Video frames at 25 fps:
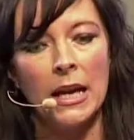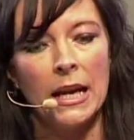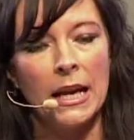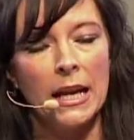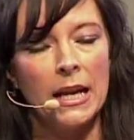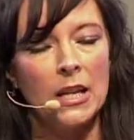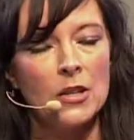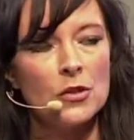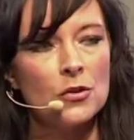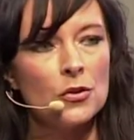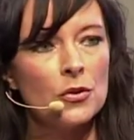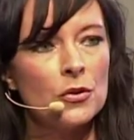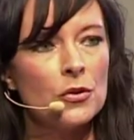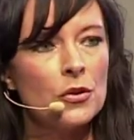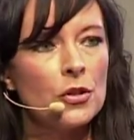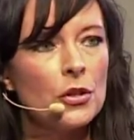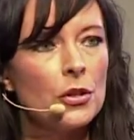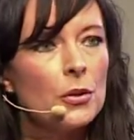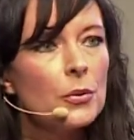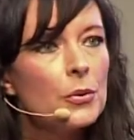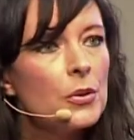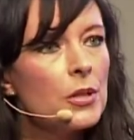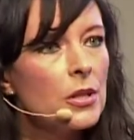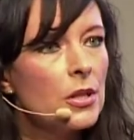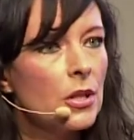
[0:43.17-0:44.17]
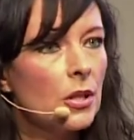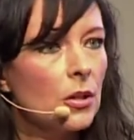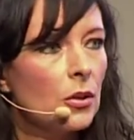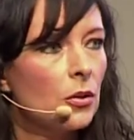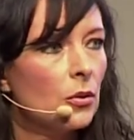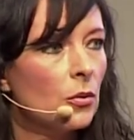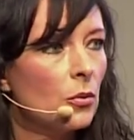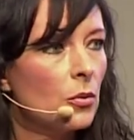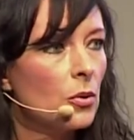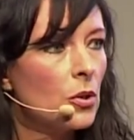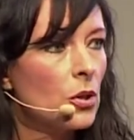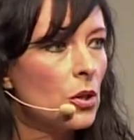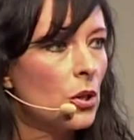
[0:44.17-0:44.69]
introduce
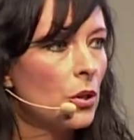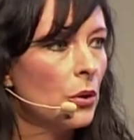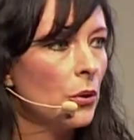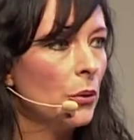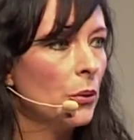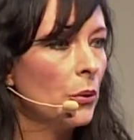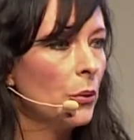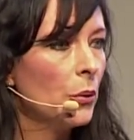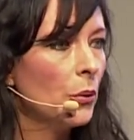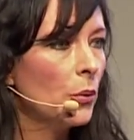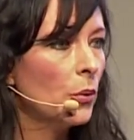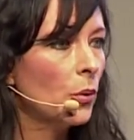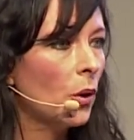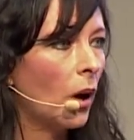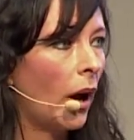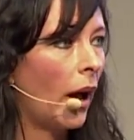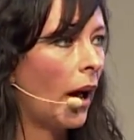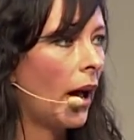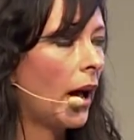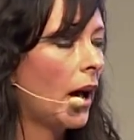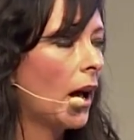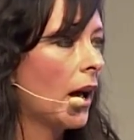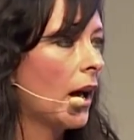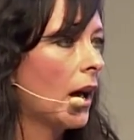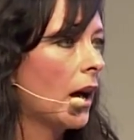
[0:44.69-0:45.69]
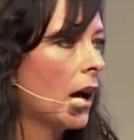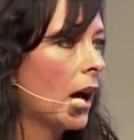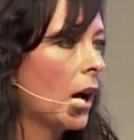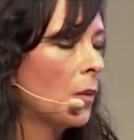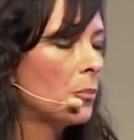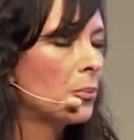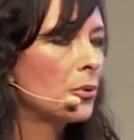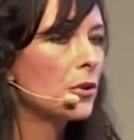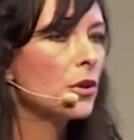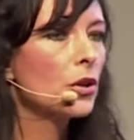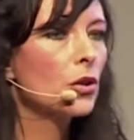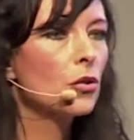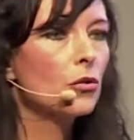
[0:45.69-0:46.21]
you to a
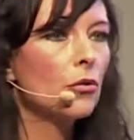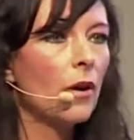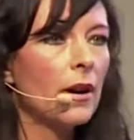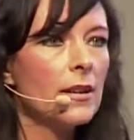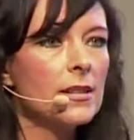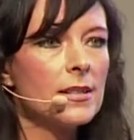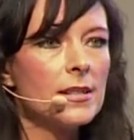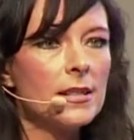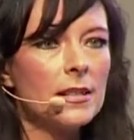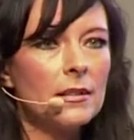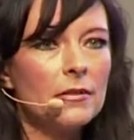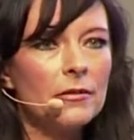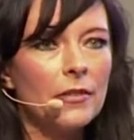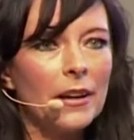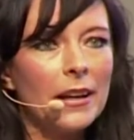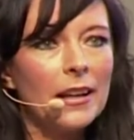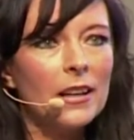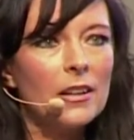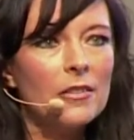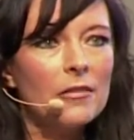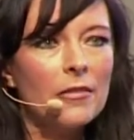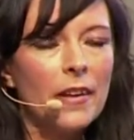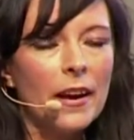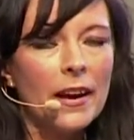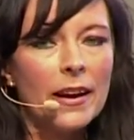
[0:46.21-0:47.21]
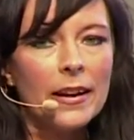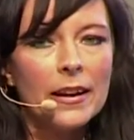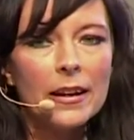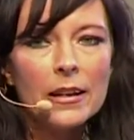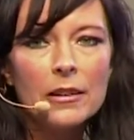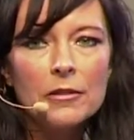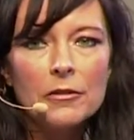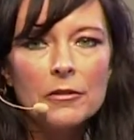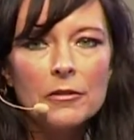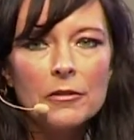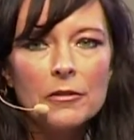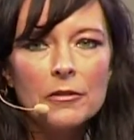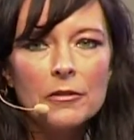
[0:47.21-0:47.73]
progressive, innovative,